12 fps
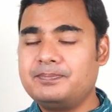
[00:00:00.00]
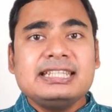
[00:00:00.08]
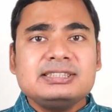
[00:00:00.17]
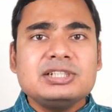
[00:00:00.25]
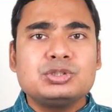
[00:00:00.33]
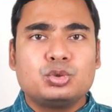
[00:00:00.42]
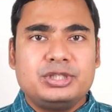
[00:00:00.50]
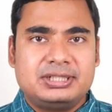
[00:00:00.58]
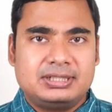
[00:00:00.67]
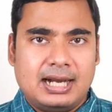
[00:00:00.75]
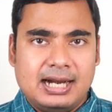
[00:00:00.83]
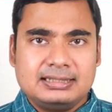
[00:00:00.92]
As the story
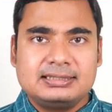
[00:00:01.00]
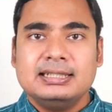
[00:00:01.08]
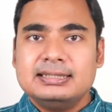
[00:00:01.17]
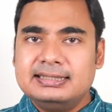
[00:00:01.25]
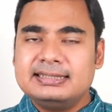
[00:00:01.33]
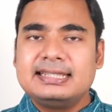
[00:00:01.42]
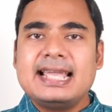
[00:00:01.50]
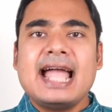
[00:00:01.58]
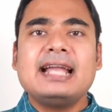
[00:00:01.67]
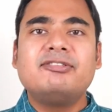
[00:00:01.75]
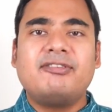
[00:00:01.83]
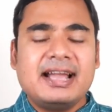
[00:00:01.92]
starts, this
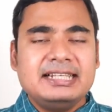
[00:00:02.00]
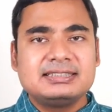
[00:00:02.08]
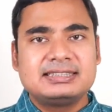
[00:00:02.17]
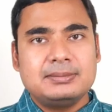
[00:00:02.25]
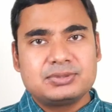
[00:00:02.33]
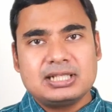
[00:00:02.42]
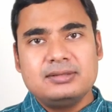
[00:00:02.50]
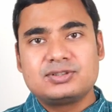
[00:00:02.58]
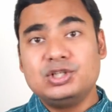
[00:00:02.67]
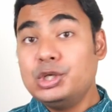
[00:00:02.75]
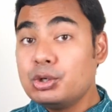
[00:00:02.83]
gang finds themselves